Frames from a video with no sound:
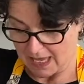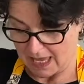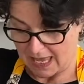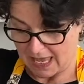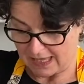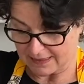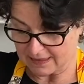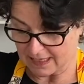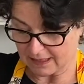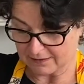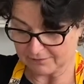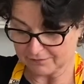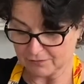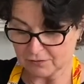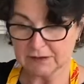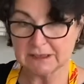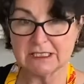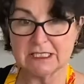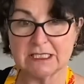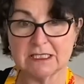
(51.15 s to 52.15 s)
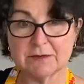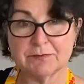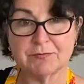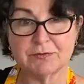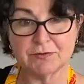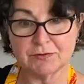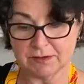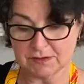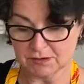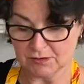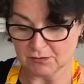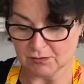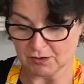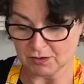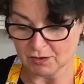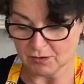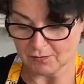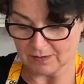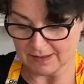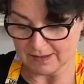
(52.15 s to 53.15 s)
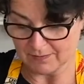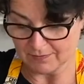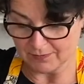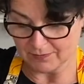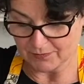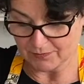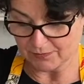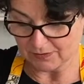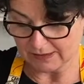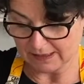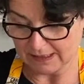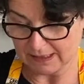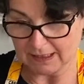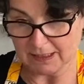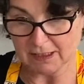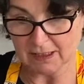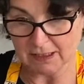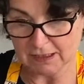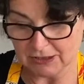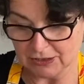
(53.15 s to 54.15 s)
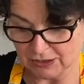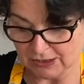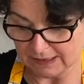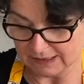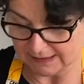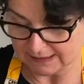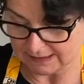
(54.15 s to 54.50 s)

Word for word: And that full teaspoon is gonna go in the bowl here. You can